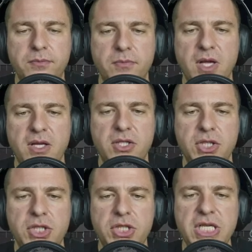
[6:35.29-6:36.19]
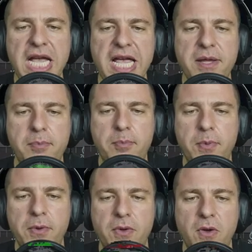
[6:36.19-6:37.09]
shape
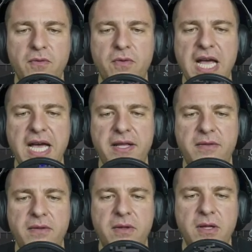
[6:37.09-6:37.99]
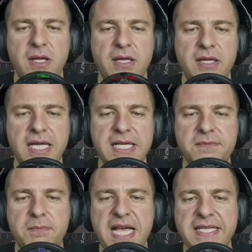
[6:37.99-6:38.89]
of light that is
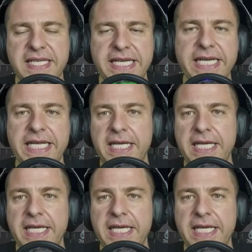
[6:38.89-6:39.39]
basically